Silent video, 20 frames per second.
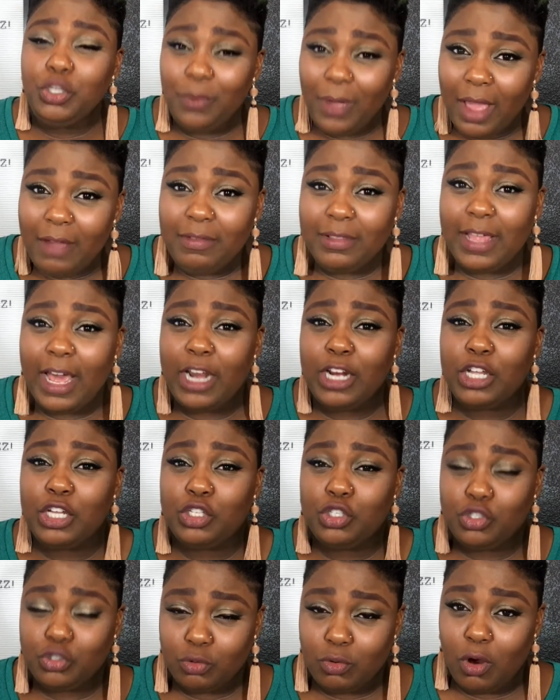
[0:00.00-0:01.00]
you have a lot of
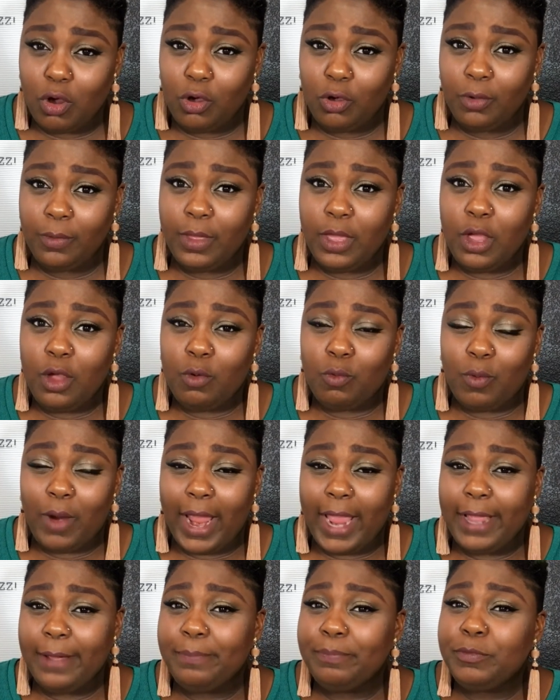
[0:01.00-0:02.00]
control,
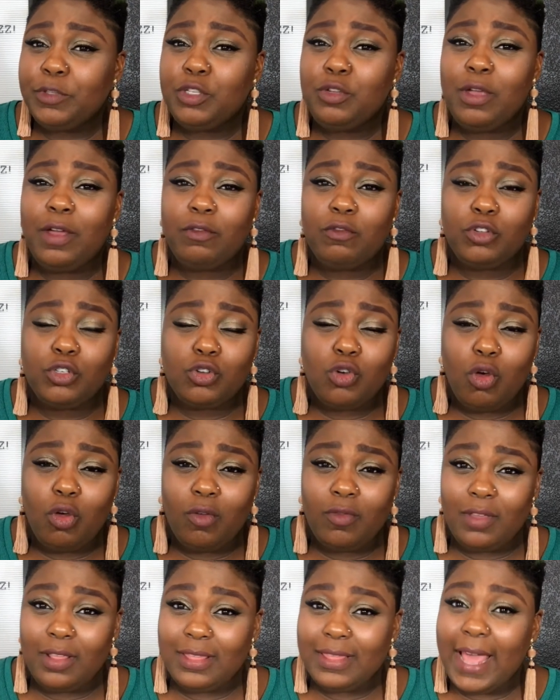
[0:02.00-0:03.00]
right? You have control
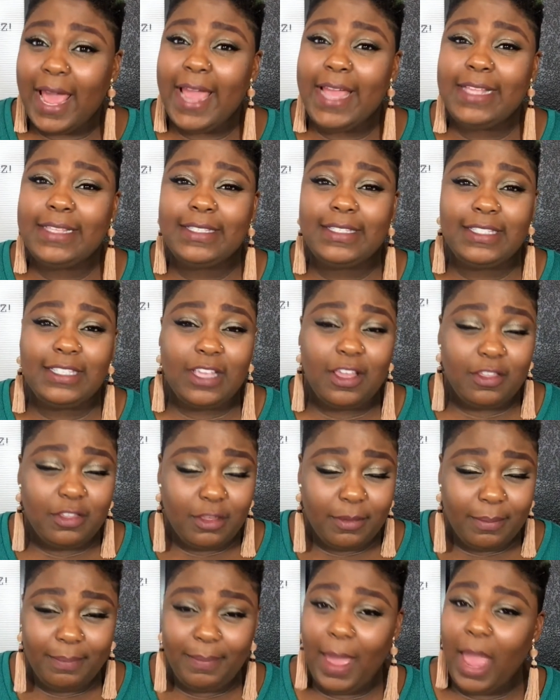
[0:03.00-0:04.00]
of the lights,
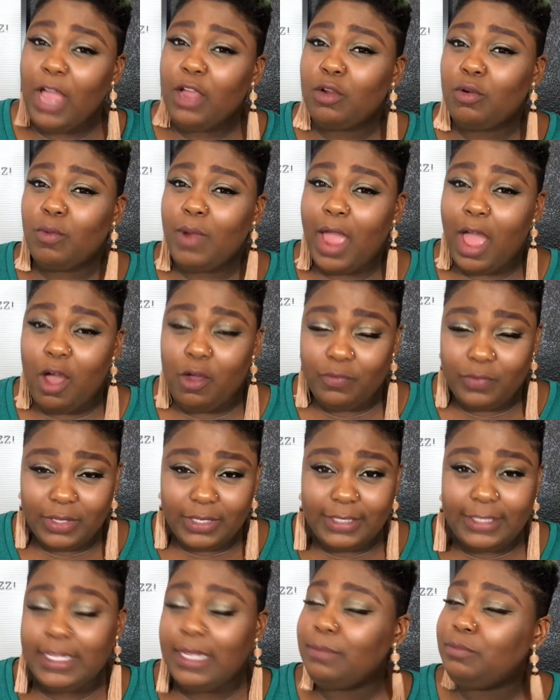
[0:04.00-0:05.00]
the background, the
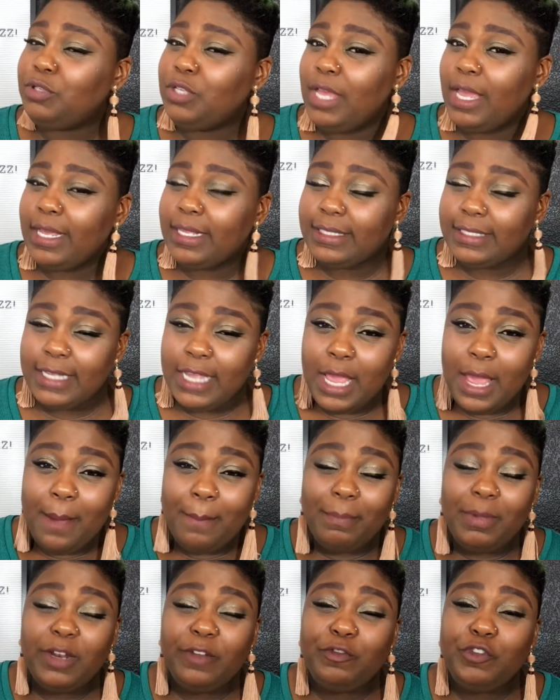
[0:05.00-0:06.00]
subject.
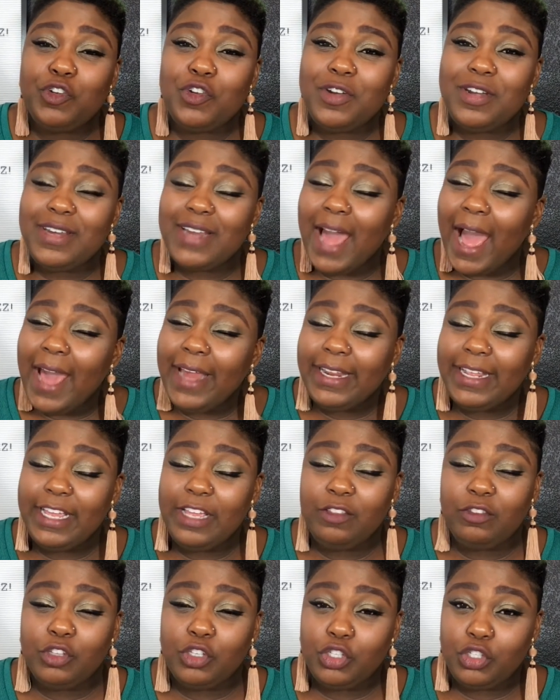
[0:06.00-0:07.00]
But if you're not
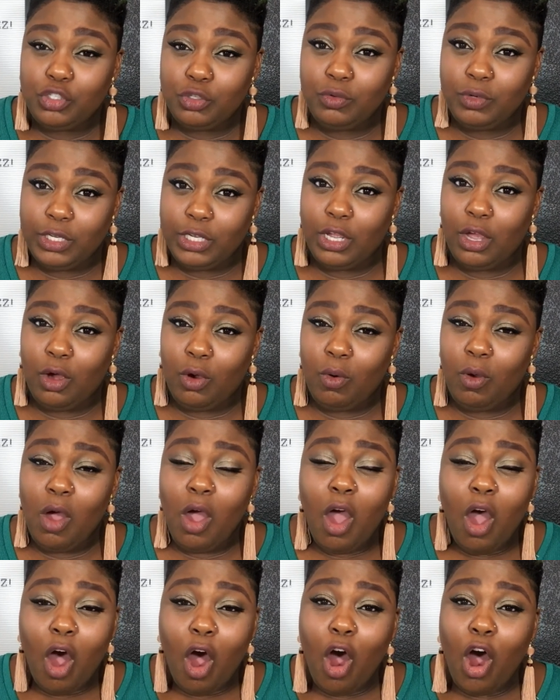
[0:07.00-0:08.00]
in the studio,
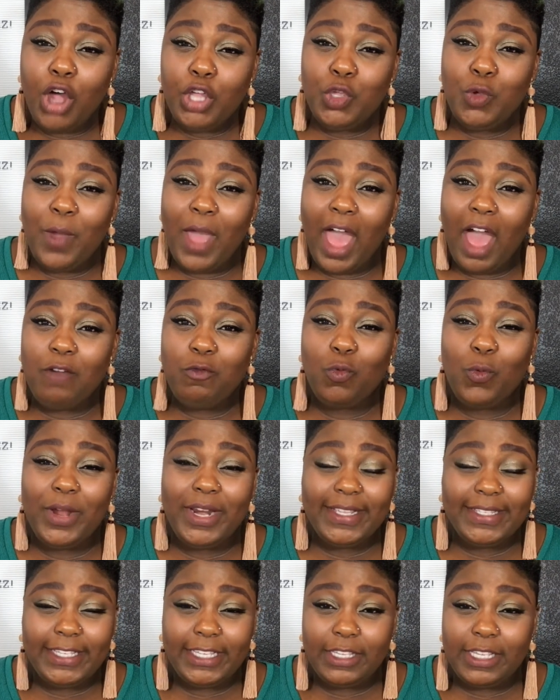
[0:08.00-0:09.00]
all you have what
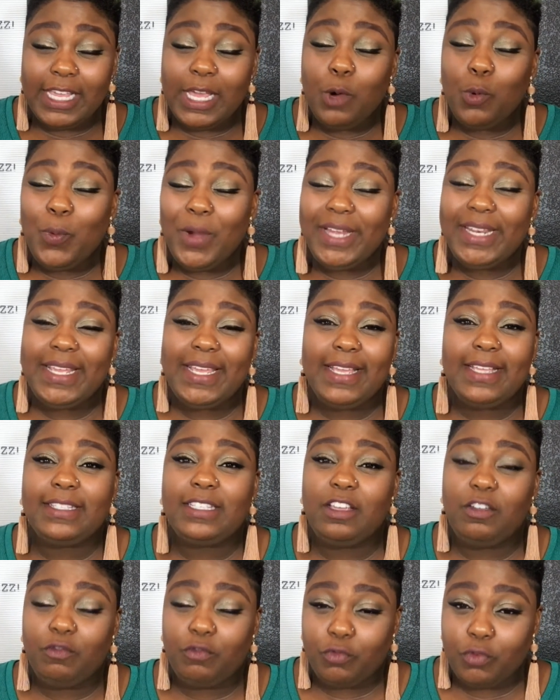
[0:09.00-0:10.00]
is
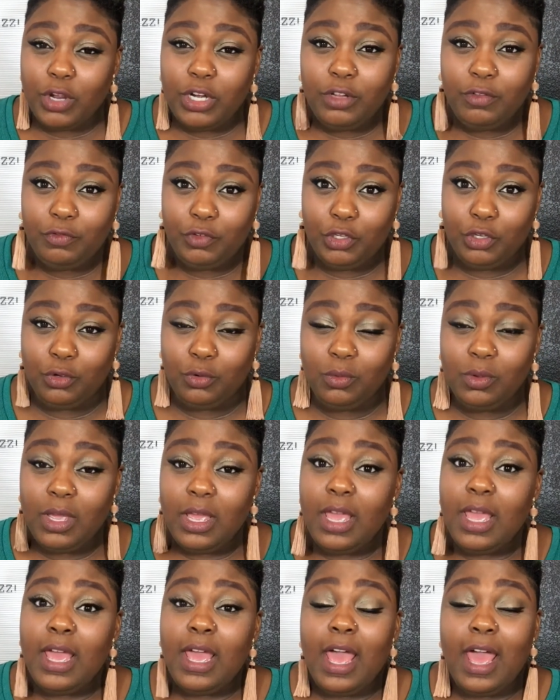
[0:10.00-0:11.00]
in front of you,
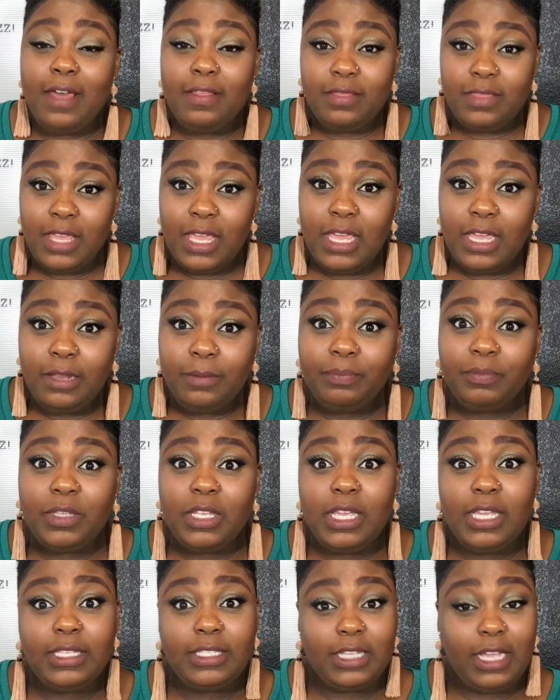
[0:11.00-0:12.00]
and then
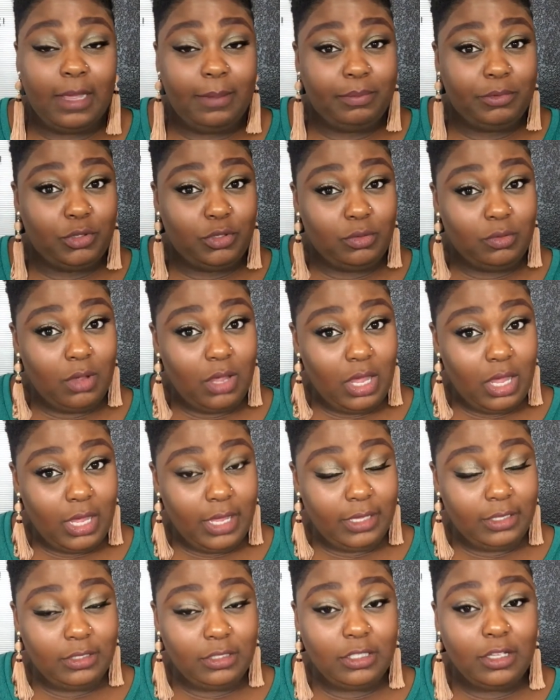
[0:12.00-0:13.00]
it's up to
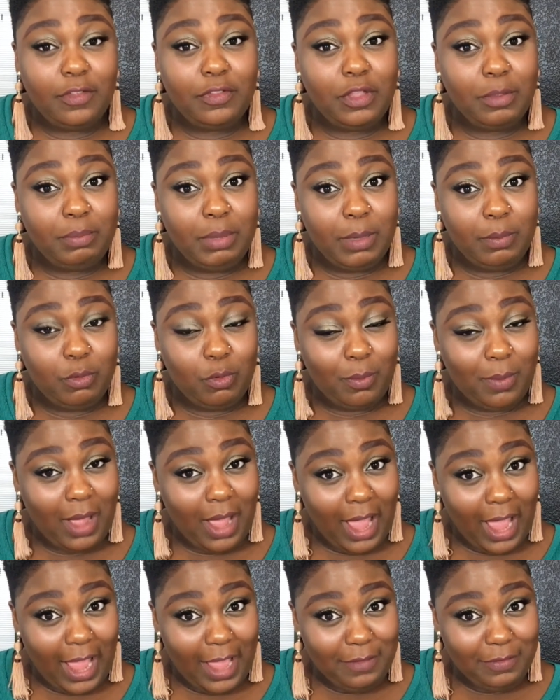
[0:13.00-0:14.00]
us, the people
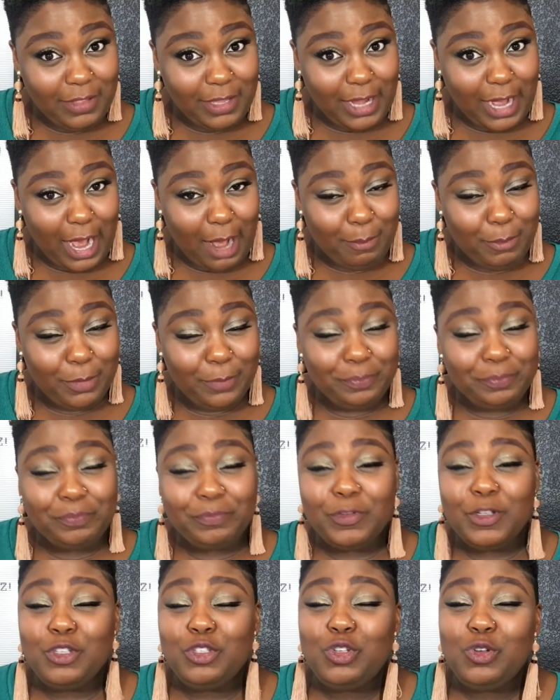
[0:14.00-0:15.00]
behind the camera,
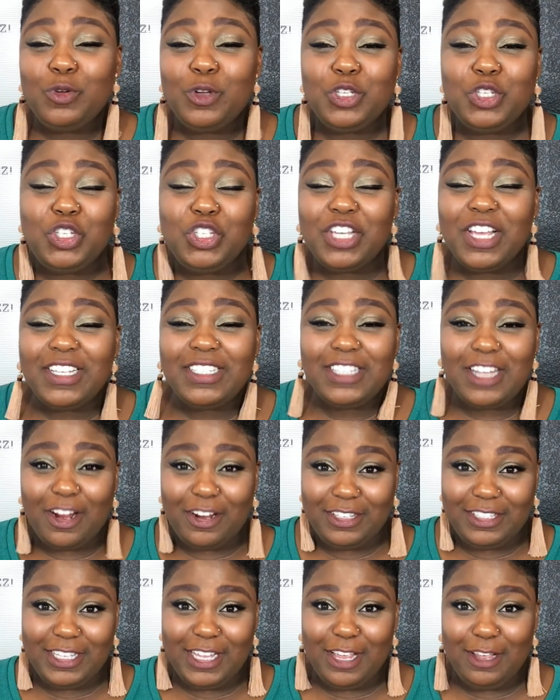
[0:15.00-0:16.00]
to adjust
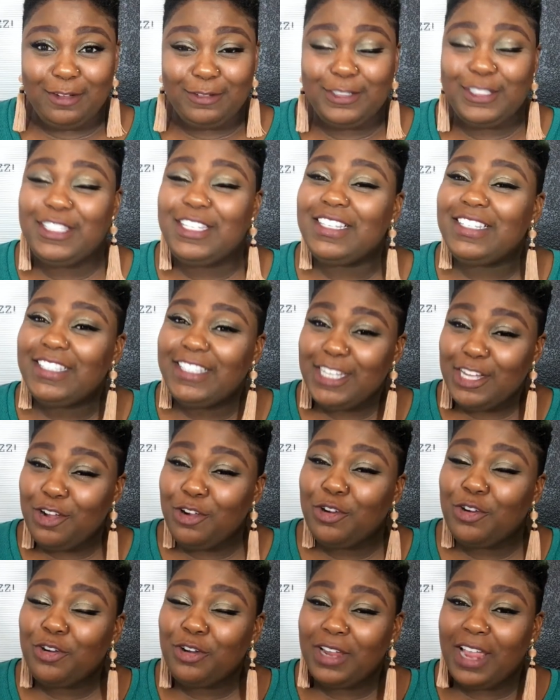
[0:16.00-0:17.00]
ourselves to still
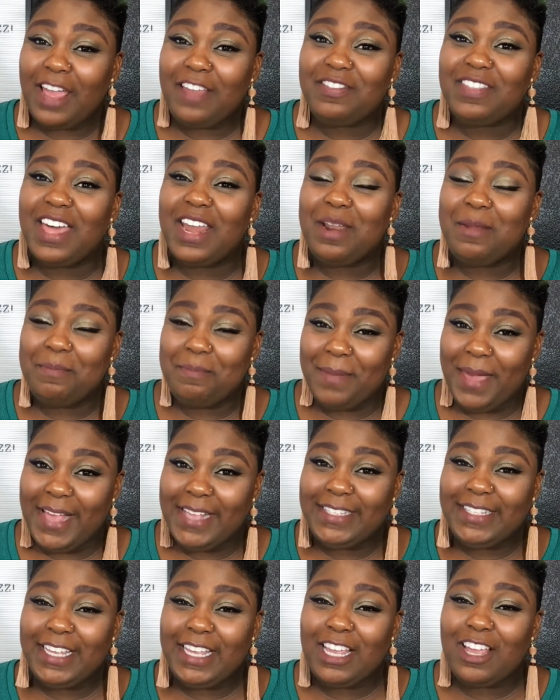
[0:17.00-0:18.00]
create that
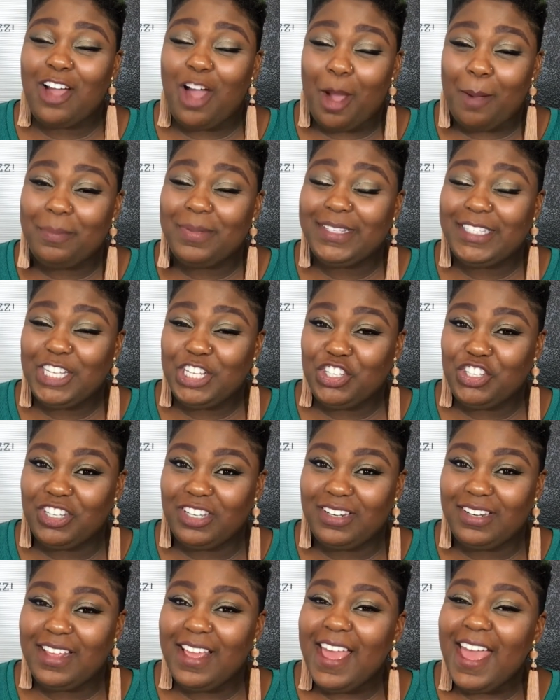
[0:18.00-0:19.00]
amazing
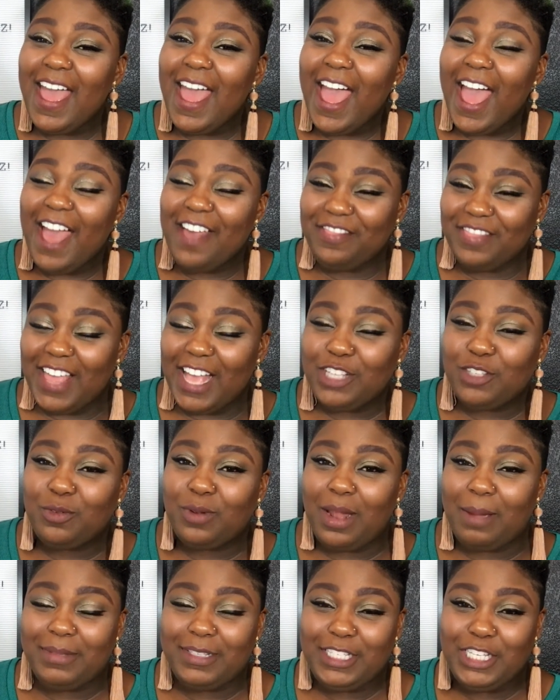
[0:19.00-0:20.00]
composition. And that's
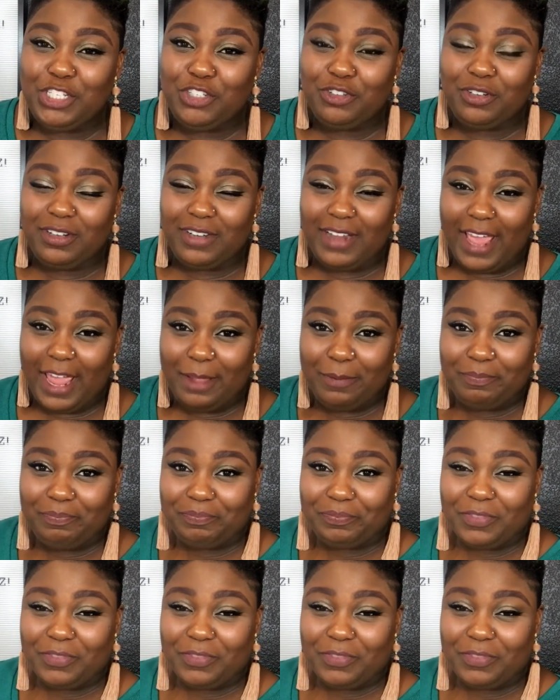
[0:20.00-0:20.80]
what I'm gonna teach you today.